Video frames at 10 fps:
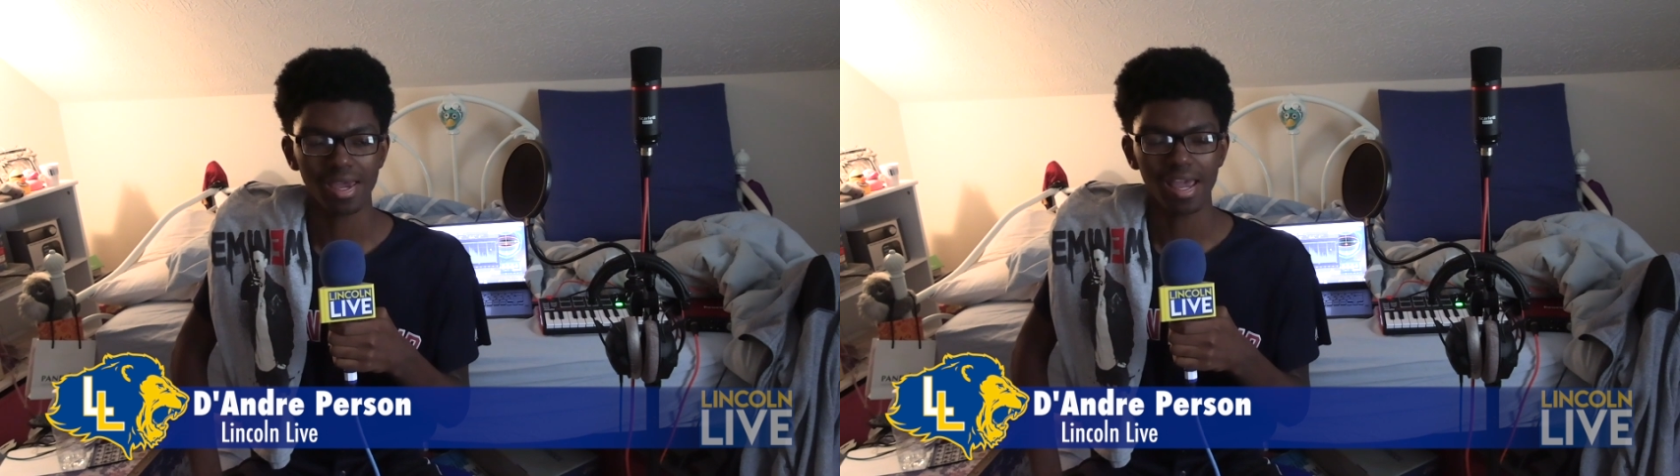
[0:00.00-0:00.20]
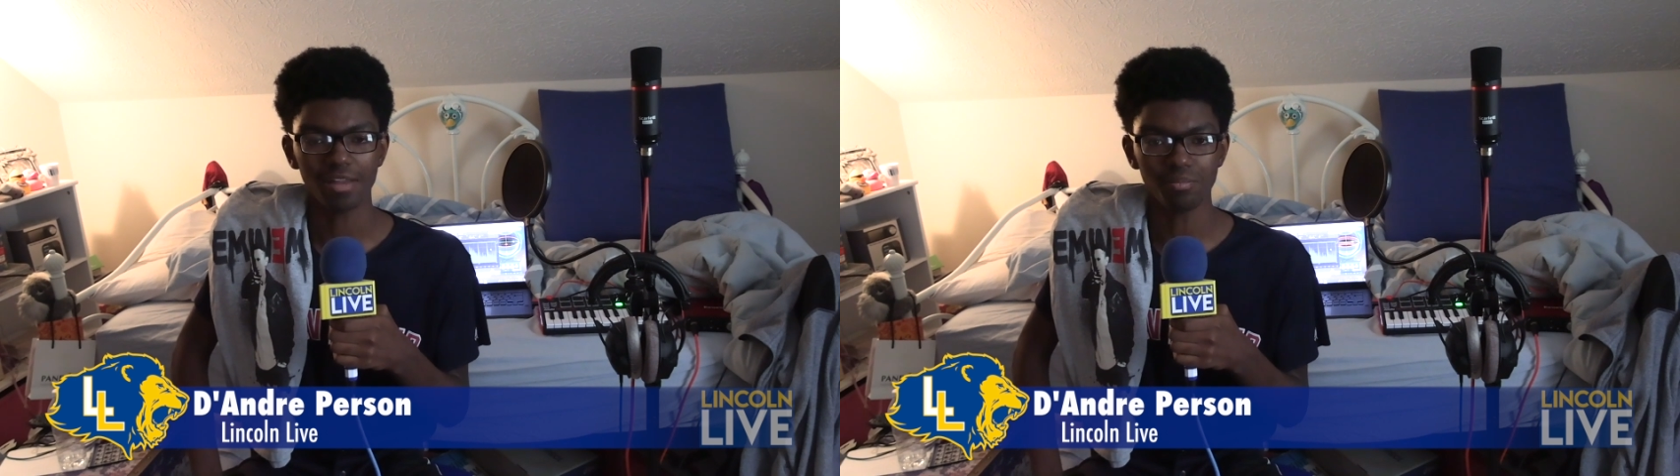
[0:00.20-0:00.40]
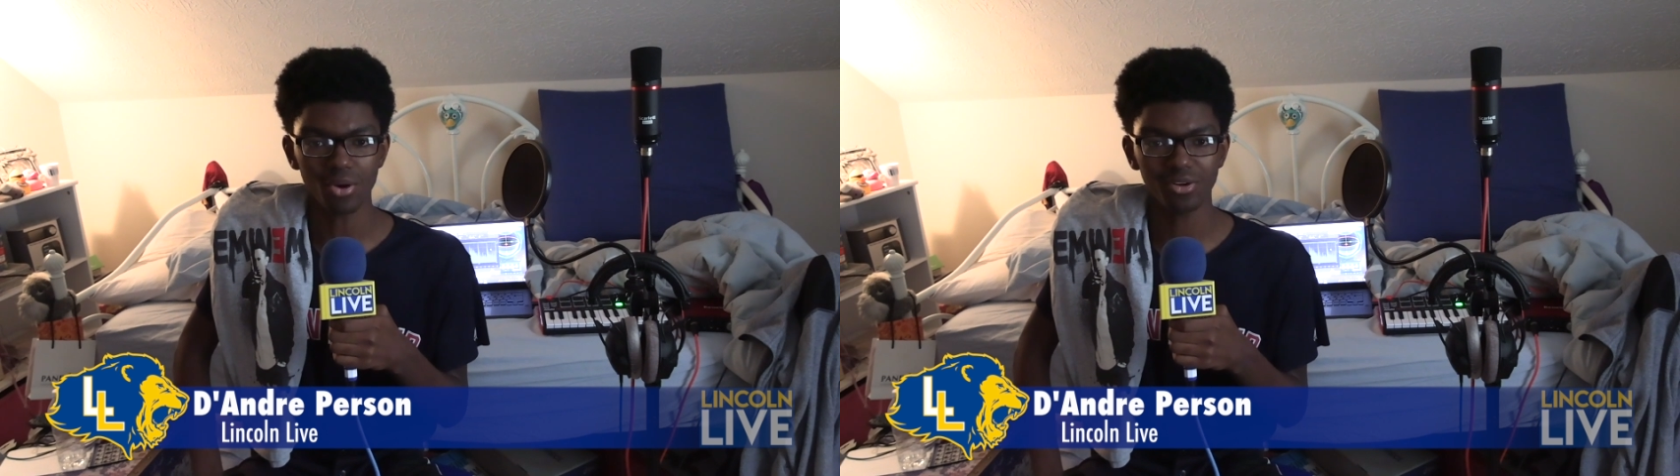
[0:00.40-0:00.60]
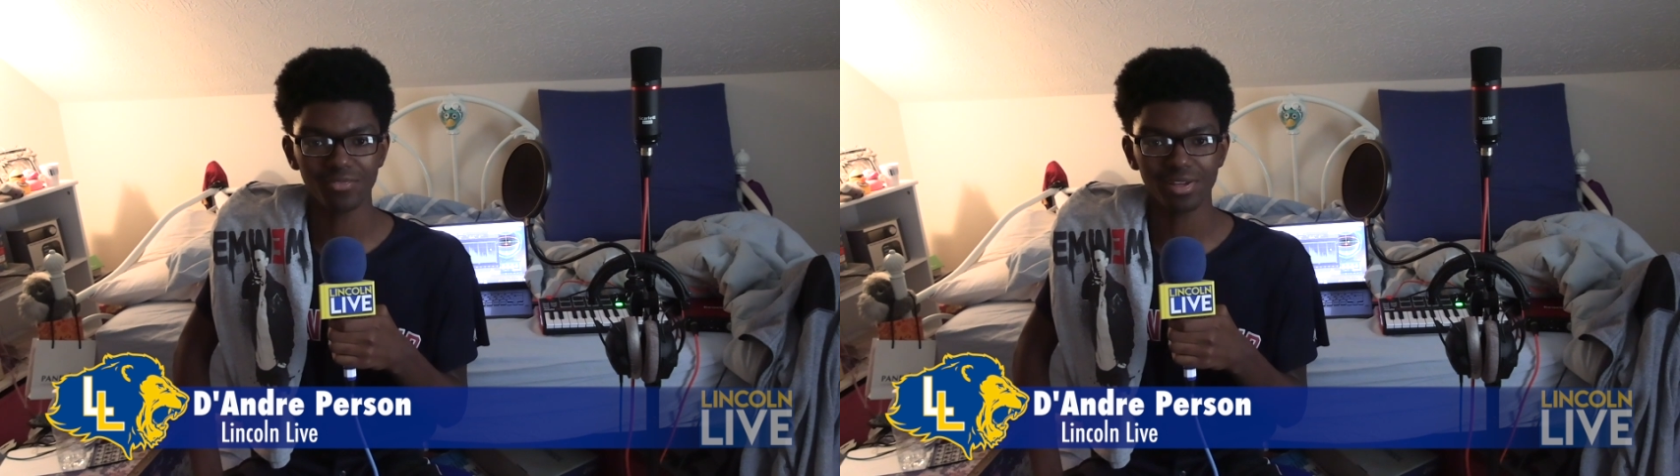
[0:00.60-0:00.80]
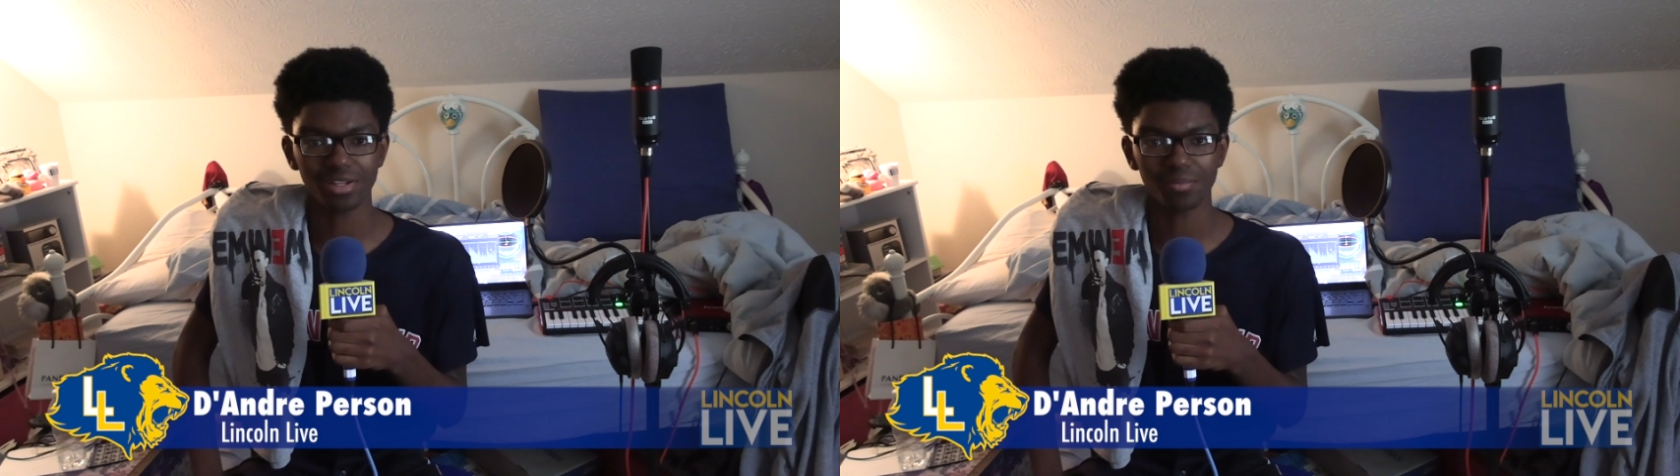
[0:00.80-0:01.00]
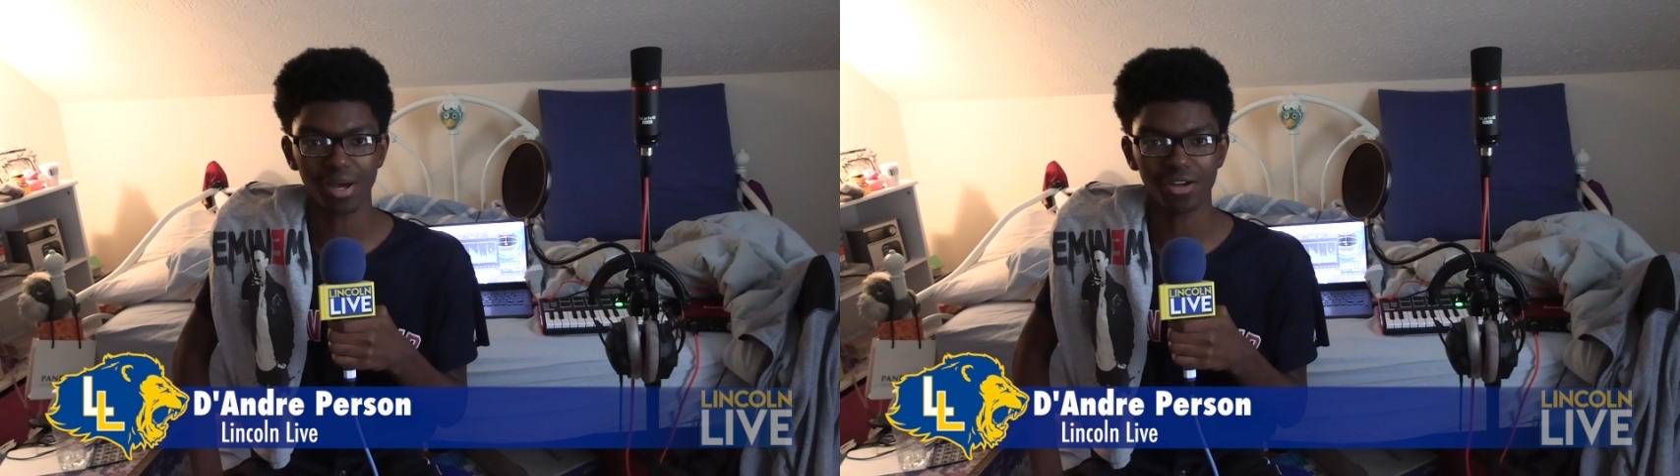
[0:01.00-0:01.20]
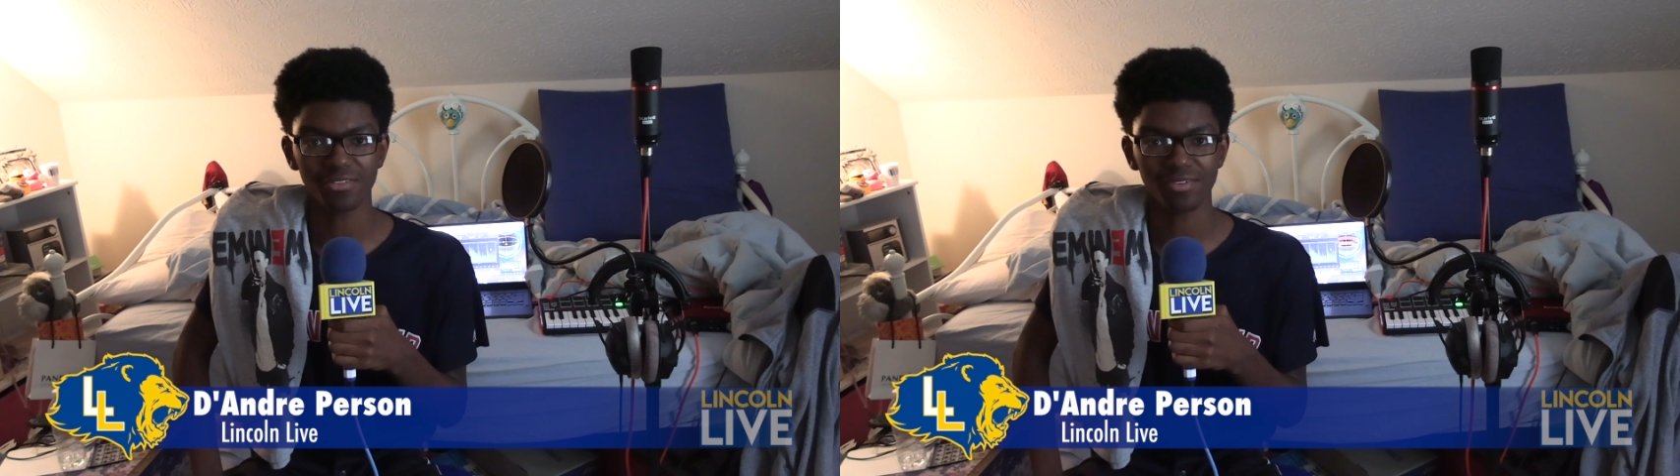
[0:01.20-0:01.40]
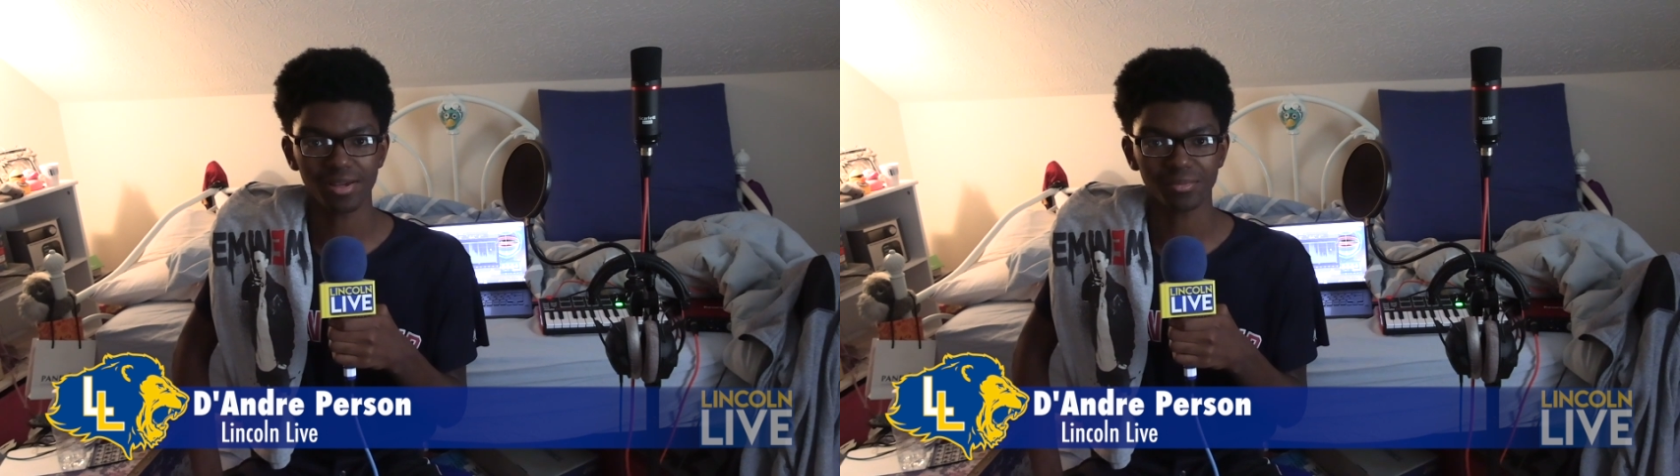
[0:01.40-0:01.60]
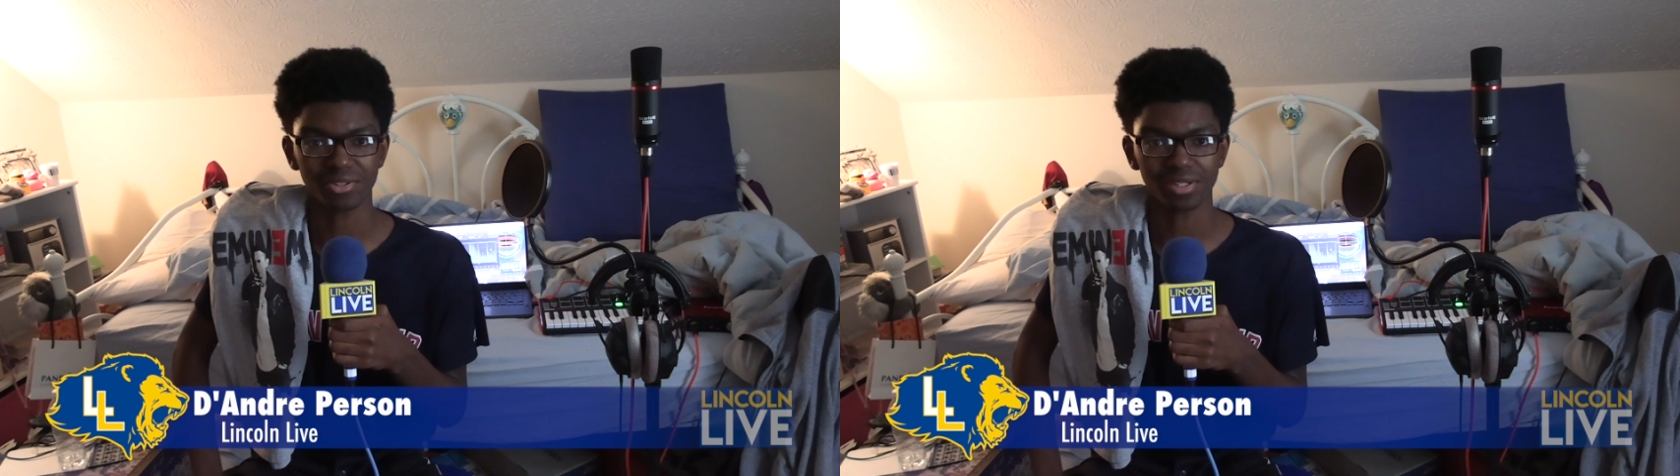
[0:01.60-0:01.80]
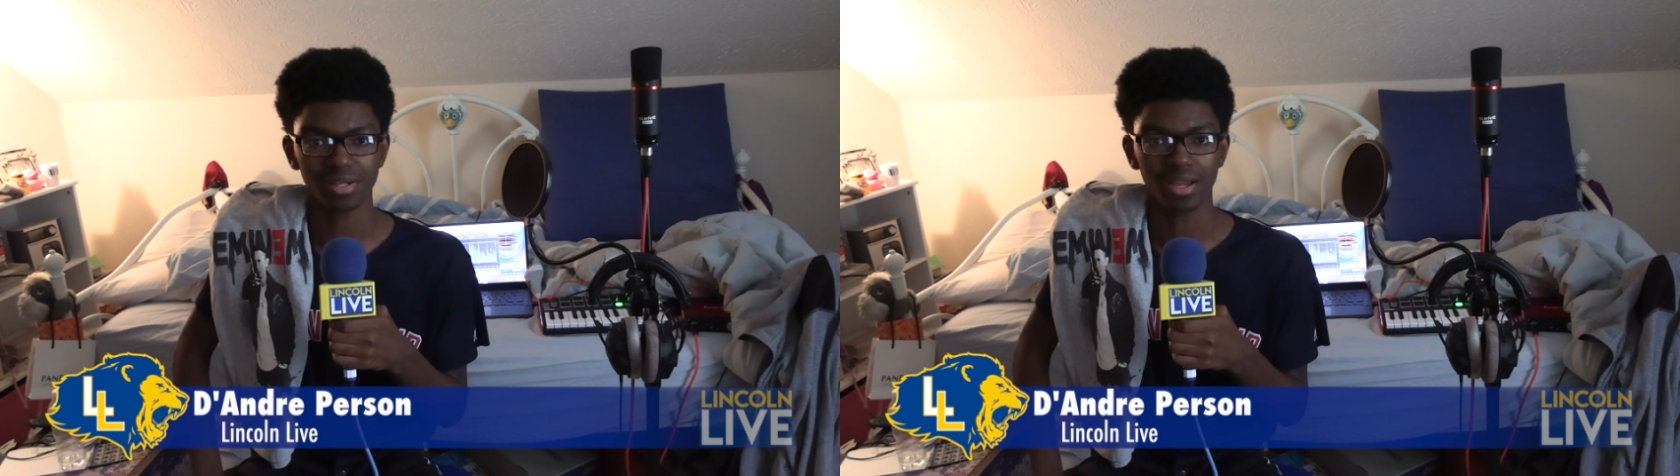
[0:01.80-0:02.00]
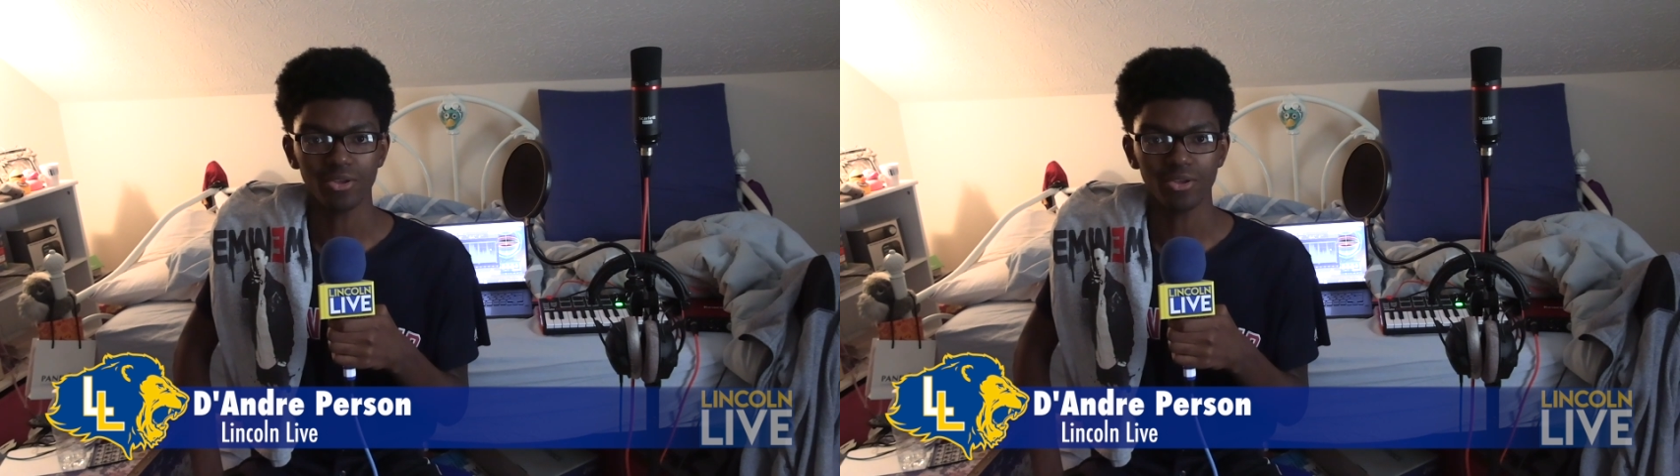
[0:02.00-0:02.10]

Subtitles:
and motivated by her family,